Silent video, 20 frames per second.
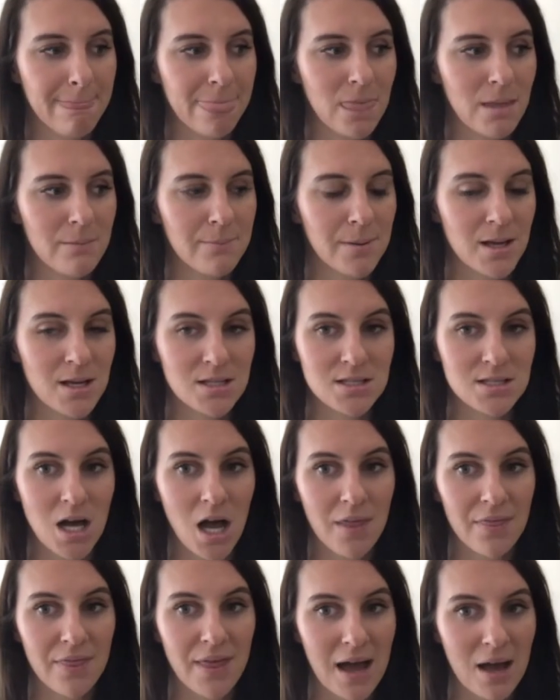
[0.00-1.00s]
because
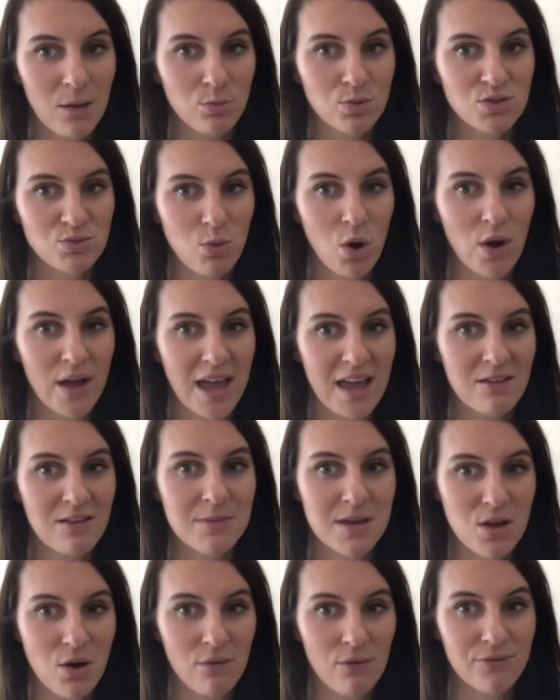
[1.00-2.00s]
that was what gave
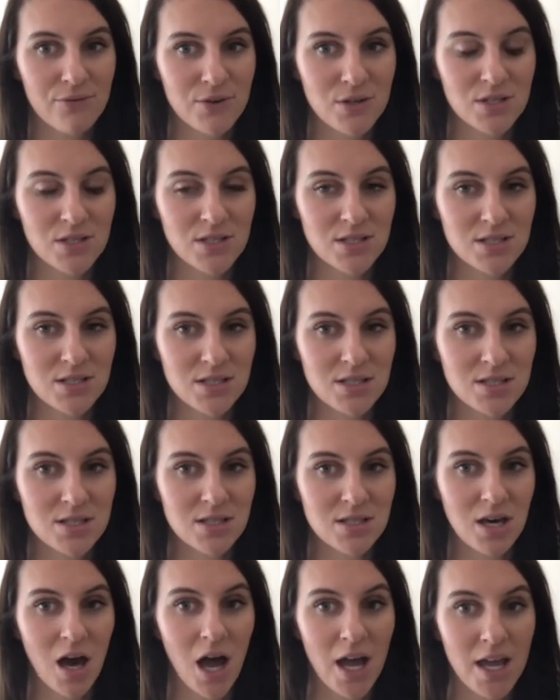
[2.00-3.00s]
me confidence
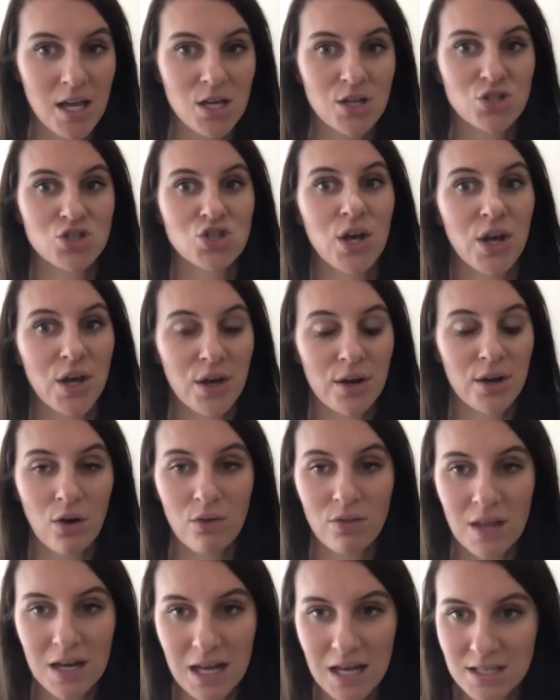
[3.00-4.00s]
that I could turn
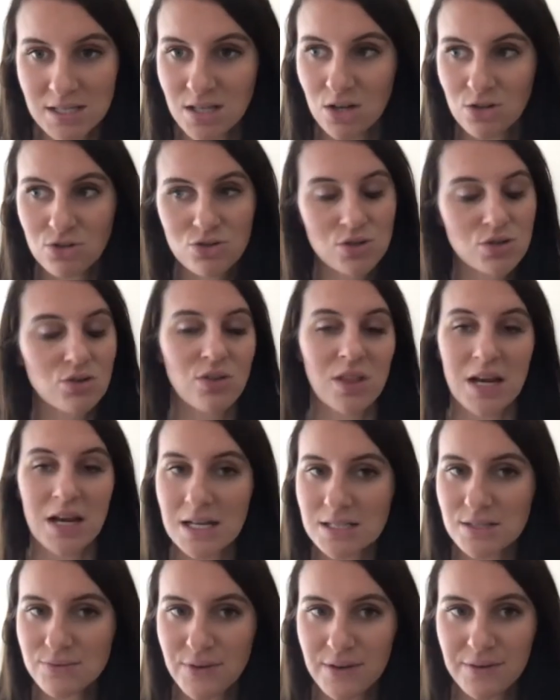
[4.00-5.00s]
on the last 100 or the
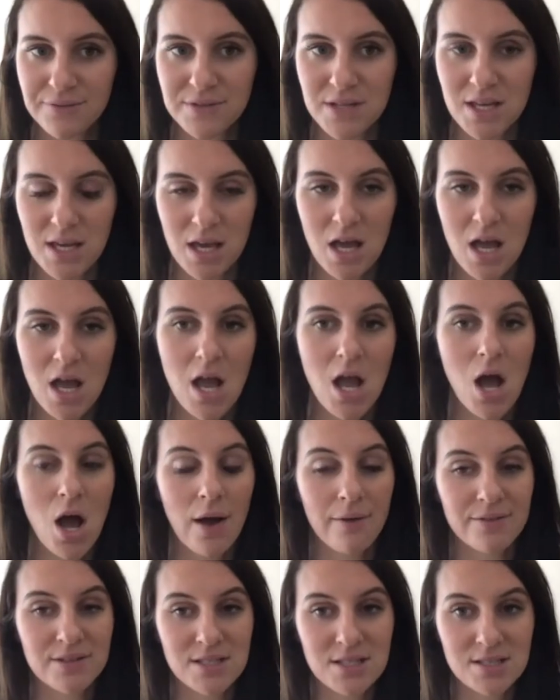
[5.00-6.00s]
last 50
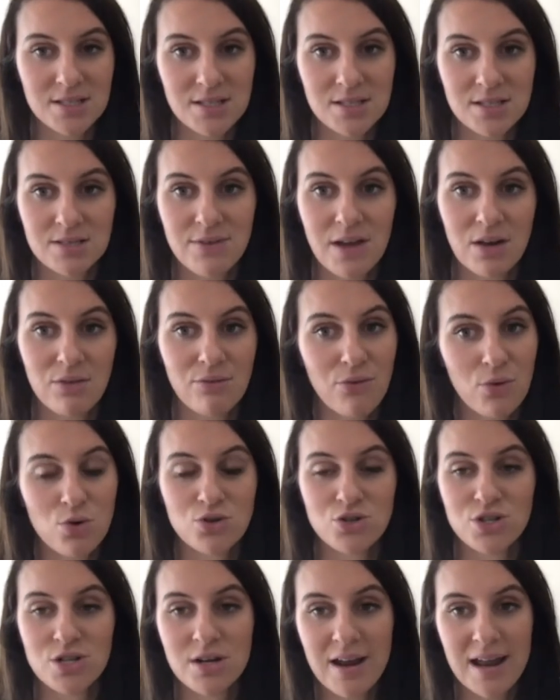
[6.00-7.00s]
of a distance event,
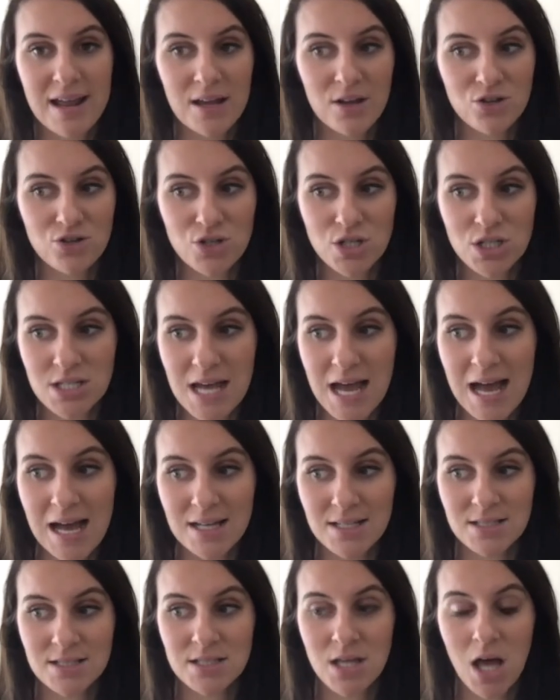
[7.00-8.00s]
400 and 800,
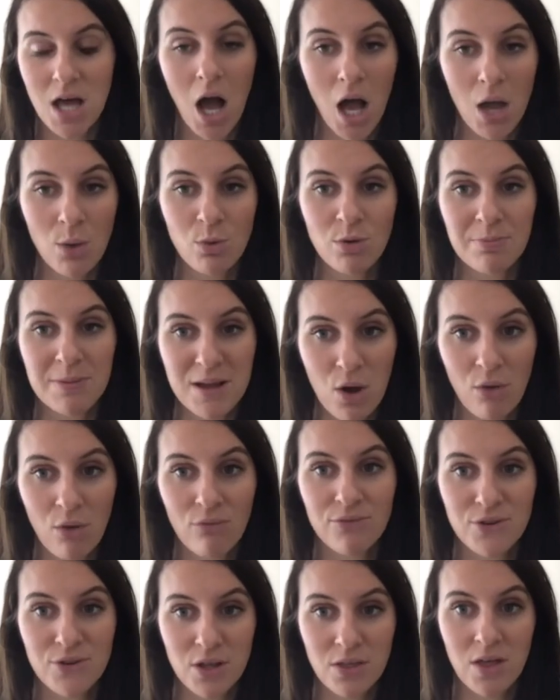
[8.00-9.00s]
and that I would be
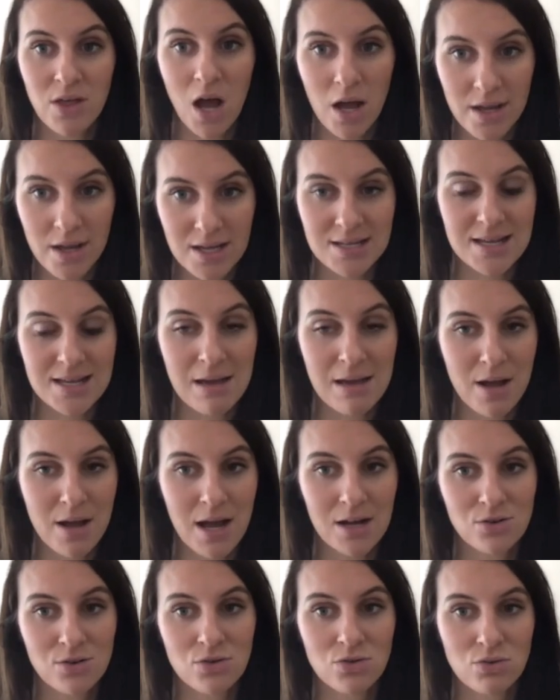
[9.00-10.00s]
confident that I could get my
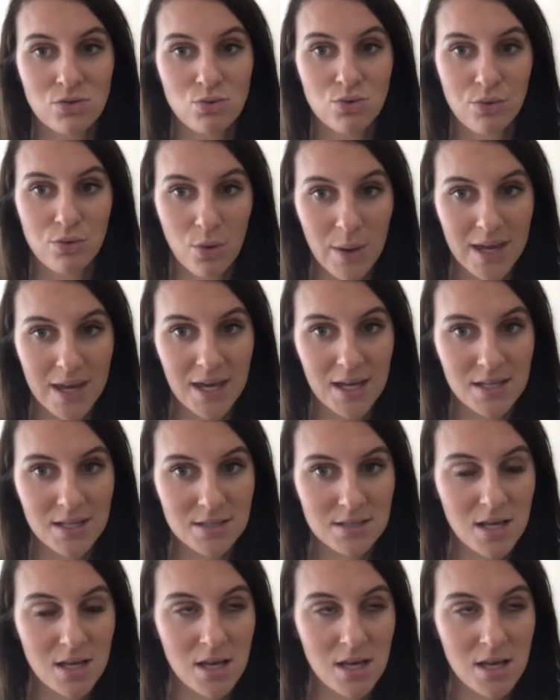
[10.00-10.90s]
hand on the wall the quickest.